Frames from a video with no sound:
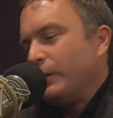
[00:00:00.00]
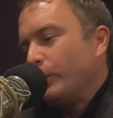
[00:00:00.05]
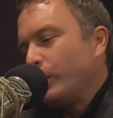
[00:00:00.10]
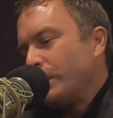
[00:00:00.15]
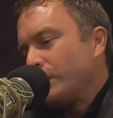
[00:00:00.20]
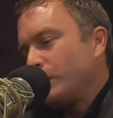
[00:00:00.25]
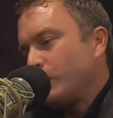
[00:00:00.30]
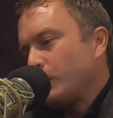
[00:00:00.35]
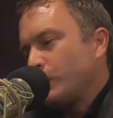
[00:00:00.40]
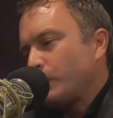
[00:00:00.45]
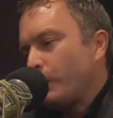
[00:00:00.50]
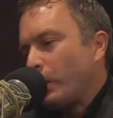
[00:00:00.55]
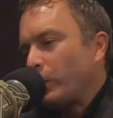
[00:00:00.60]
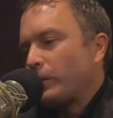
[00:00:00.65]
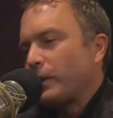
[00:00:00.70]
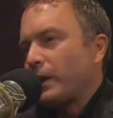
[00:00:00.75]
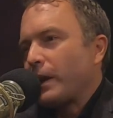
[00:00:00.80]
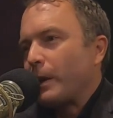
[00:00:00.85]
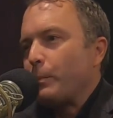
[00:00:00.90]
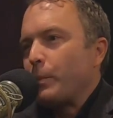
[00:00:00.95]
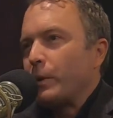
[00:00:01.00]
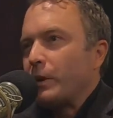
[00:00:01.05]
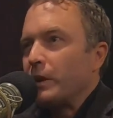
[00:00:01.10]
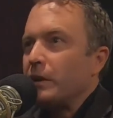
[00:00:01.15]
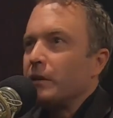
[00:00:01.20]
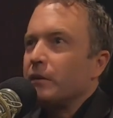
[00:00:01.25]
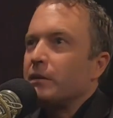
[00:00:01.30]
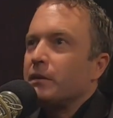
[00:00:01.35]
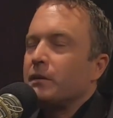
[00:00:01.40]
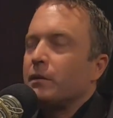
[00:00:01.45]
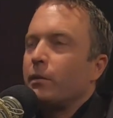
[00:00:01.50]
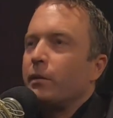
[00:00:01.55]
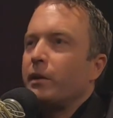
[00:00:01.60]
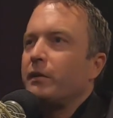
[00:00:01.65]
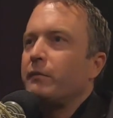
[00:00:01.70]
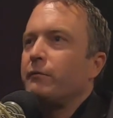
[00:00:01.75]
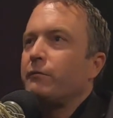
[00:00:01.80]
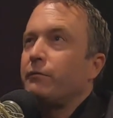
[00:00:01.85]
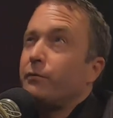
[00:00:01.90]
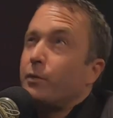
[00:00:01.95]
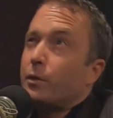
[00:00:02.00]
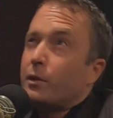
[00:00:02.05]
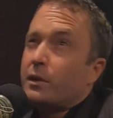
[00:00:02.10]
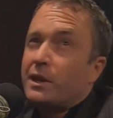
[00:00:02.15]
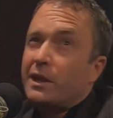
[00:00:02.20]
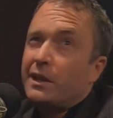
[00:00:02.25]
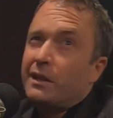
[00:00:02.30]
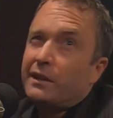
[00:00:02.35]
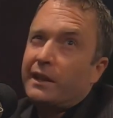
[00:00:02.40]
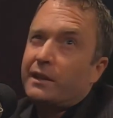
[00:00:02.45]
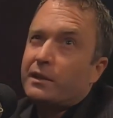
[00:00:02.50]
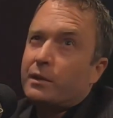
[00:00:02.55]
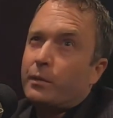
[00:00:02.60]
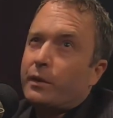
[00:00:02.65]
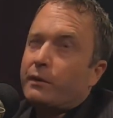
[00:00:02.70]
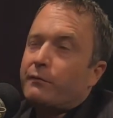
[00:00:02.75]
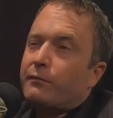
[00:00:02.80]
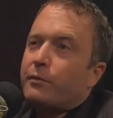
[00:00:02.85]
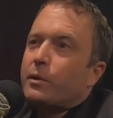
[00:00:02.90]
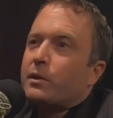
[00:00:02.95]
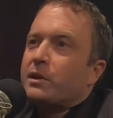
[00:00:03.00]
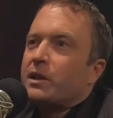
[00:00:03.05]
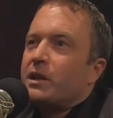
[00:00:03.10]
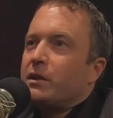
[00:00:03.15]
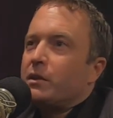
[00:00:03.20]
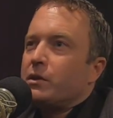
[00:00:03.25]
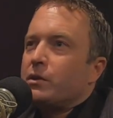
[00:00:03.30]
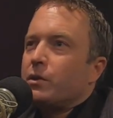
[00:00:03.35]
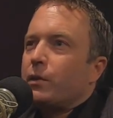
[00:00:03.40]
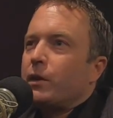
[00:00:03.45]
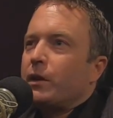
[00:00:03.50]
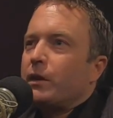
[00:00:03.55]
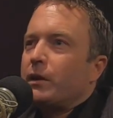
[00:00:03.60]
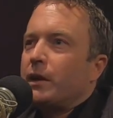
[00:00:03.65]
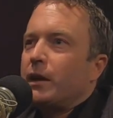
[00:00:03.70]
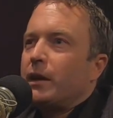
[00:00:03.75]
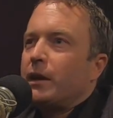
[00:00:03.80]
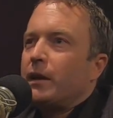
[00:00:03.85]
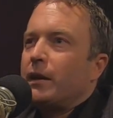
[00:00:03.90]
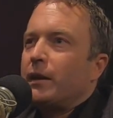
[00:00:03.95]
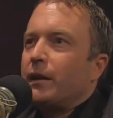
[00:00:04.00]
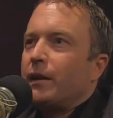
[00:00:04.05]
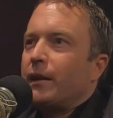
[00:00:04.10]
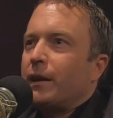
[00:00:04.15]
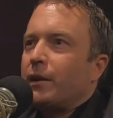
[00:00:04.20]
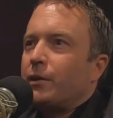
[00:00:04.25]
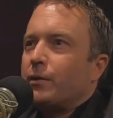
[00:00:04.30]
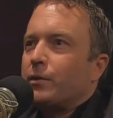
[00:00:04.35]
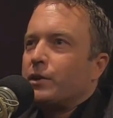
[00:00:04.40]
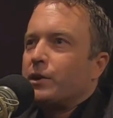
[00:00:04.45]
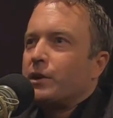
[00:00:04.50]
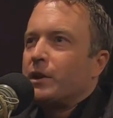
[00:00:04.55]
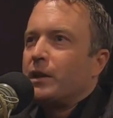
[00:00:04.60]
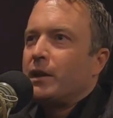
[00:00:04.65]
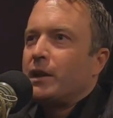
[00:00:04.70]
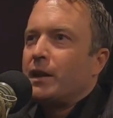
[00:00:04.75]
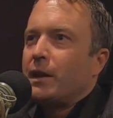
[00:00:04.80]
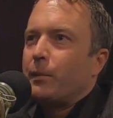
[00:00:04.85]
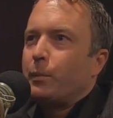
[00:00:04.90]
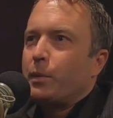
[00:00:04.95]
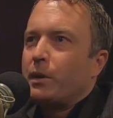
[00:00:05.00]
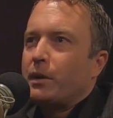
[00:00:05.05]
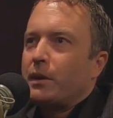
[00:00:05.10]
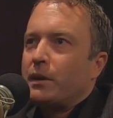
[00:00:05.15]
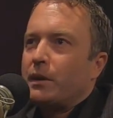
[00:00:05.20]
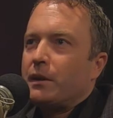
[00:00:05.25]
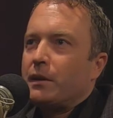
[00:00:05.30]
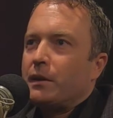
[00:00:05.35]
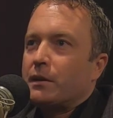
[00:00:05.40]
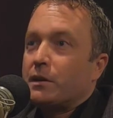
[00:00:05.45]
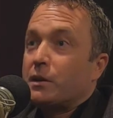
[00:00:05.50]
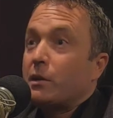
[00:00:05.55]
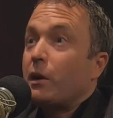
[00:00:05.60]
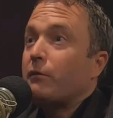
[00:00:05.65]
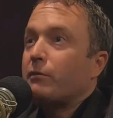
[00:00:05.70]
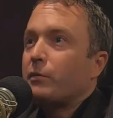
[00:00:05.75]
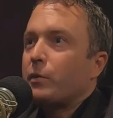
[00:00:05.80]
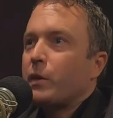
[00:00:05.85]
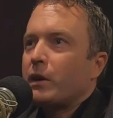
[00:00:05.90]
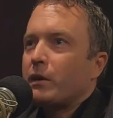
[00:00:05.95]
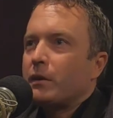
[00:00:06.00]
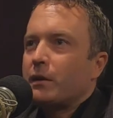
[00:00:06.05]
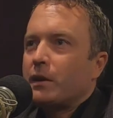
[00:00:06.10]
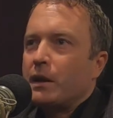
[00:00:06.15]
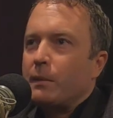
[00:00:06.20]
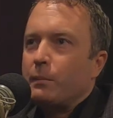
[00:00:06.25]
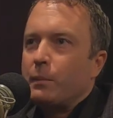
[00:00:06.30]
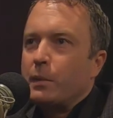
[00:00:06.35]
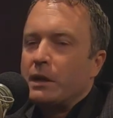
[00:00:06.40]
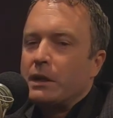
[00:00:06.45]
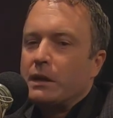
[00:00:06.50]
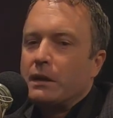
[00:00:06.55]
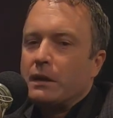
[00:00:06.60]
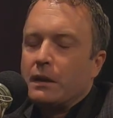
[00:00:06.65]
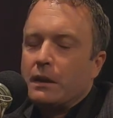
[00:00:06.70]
then went to a smaller company, late 2014, joined a energy company, a software company.